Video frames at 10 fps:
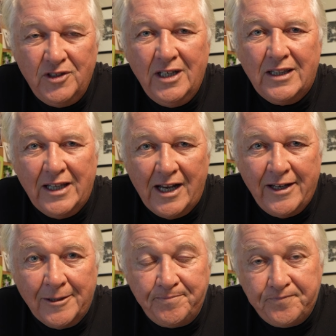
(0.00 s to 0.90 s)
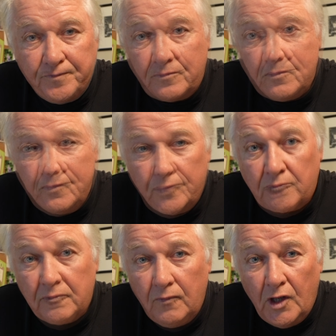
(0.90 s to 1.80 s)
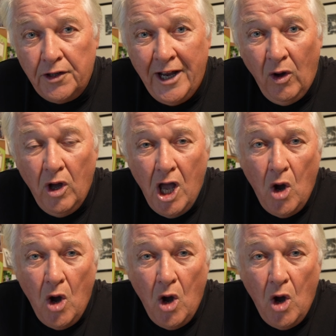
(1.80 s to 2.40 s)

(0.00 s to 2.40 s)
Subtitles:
You get the idea. Now,